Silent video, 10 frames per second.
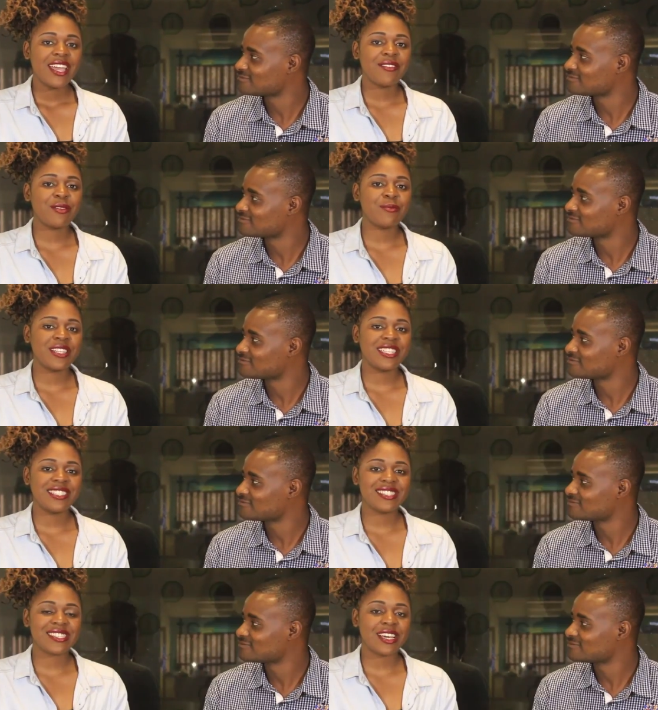Speaker 1: Everybody
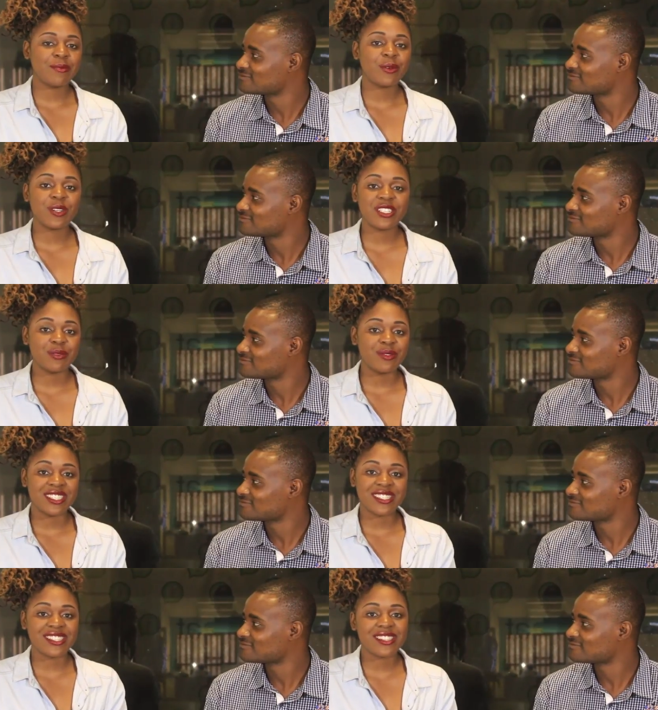just come and worship
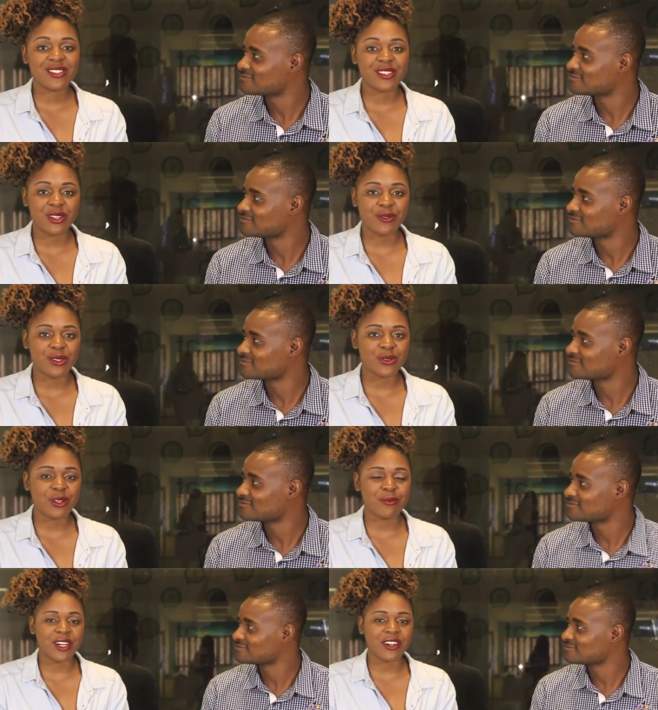Jesus, you know, it's all
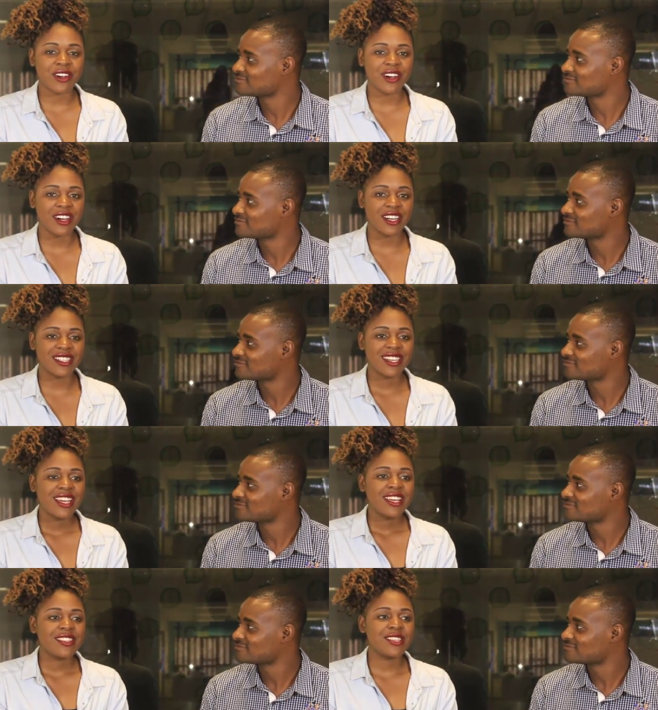about God.
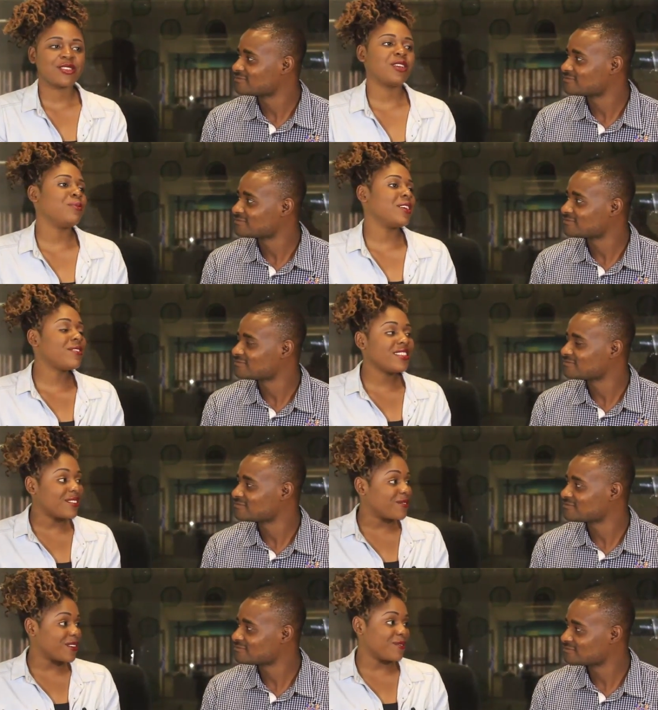There's going to be
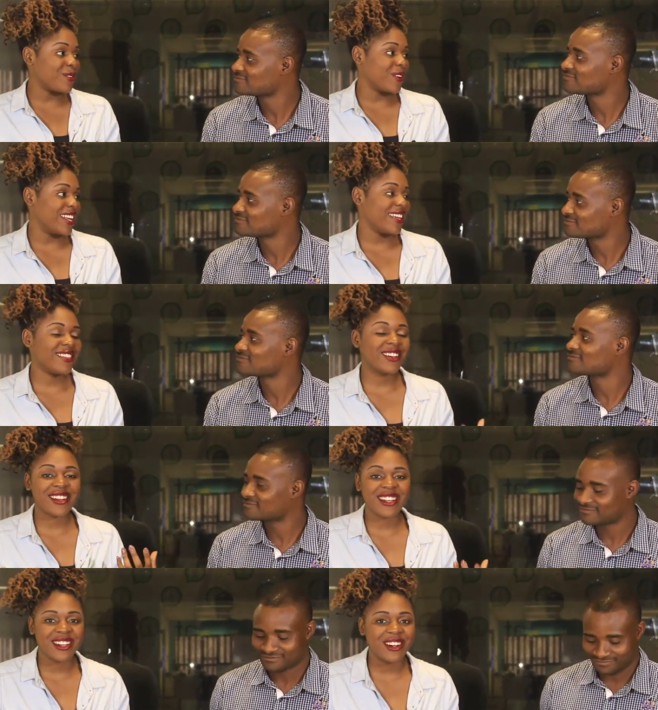everything for everyone. I think
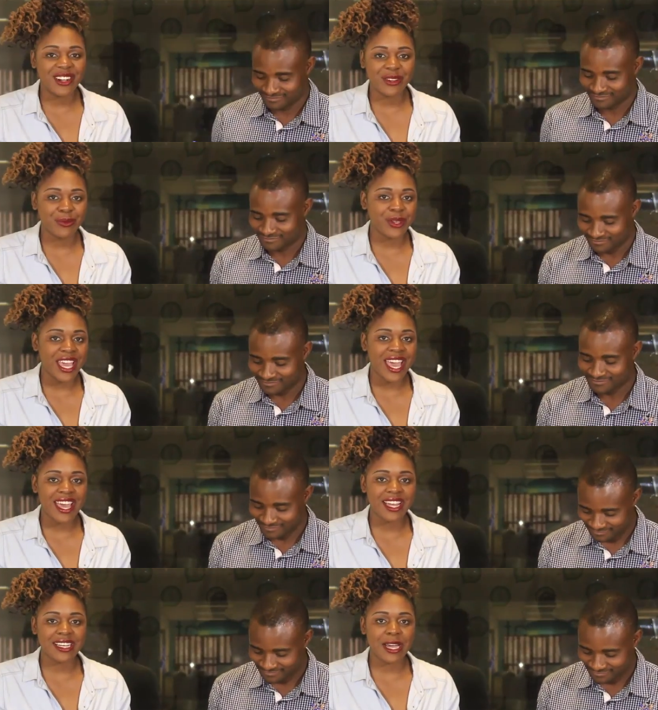earlier on we
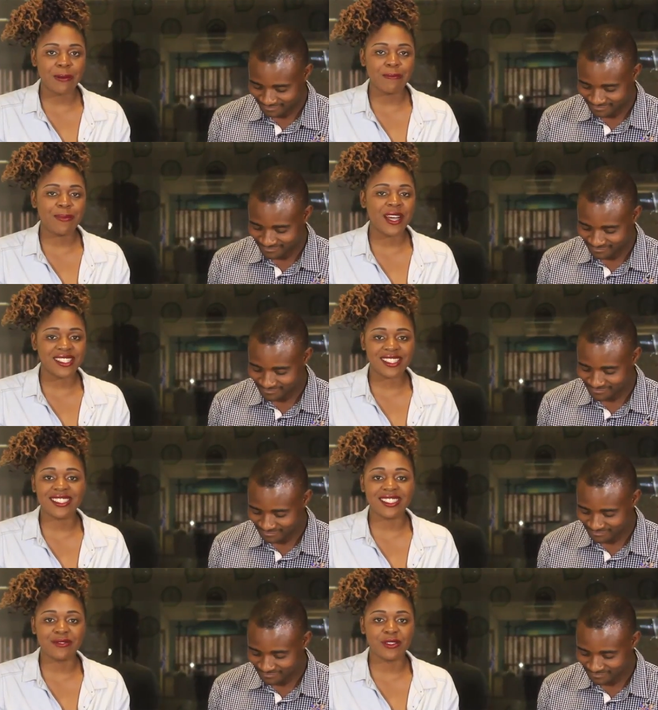had um, Pastor
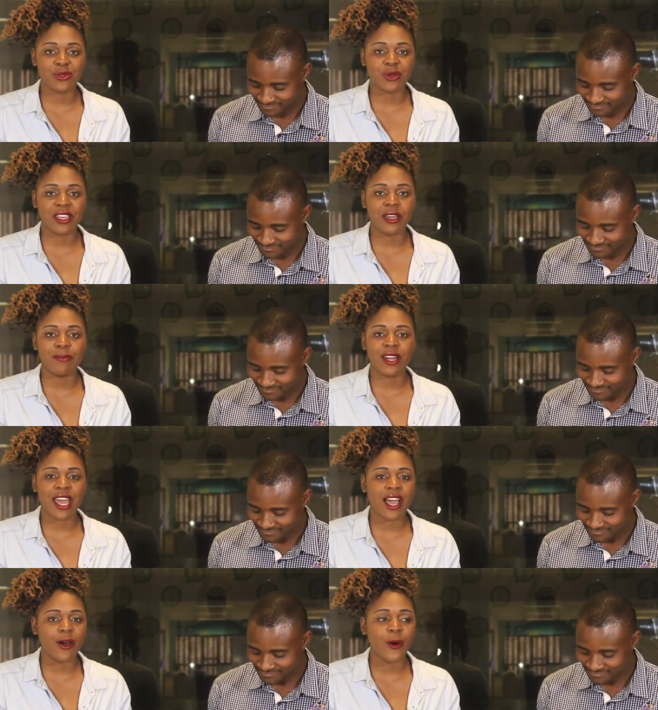Jeevan talking about
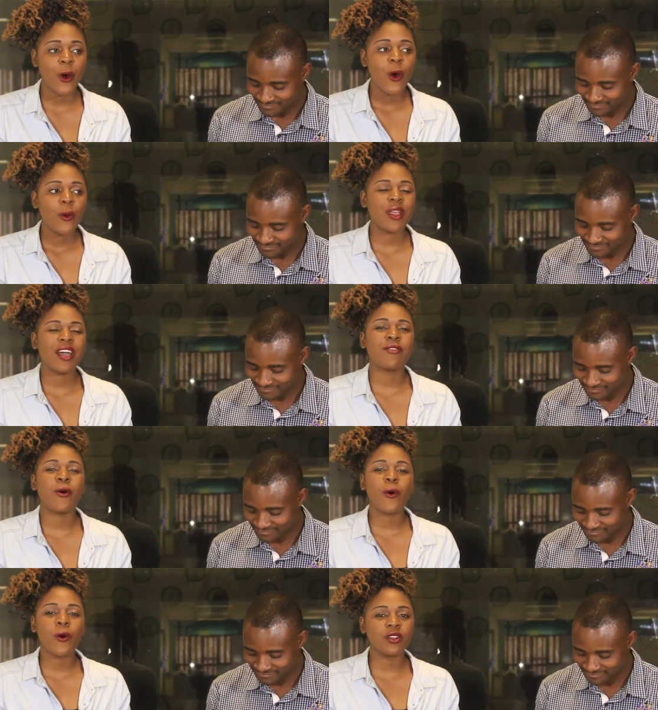how we have
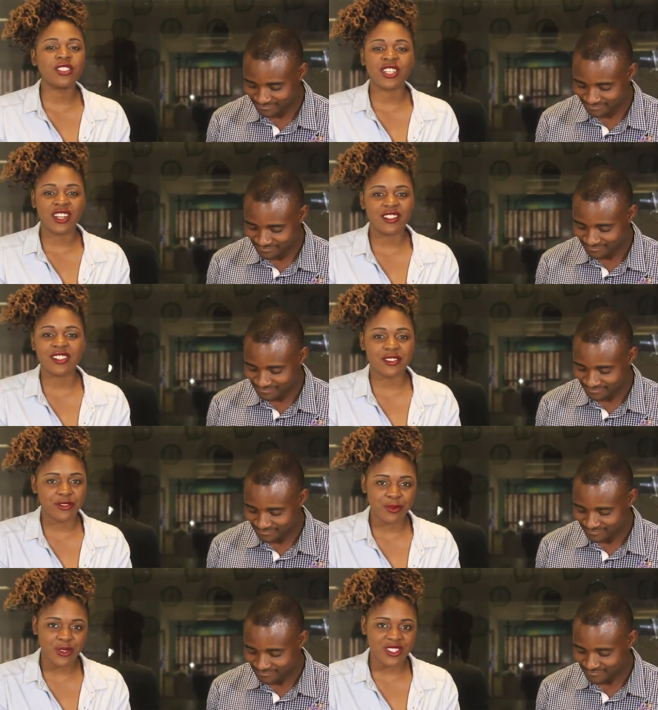all genres
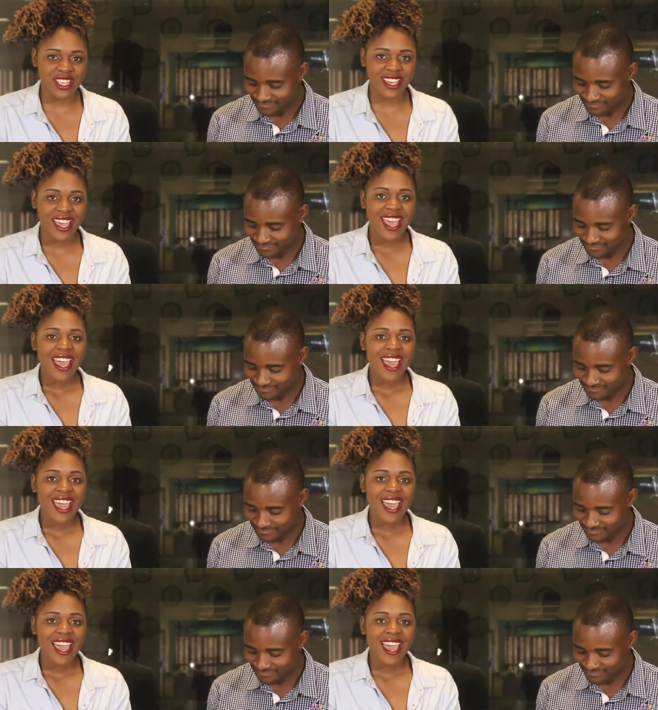of music.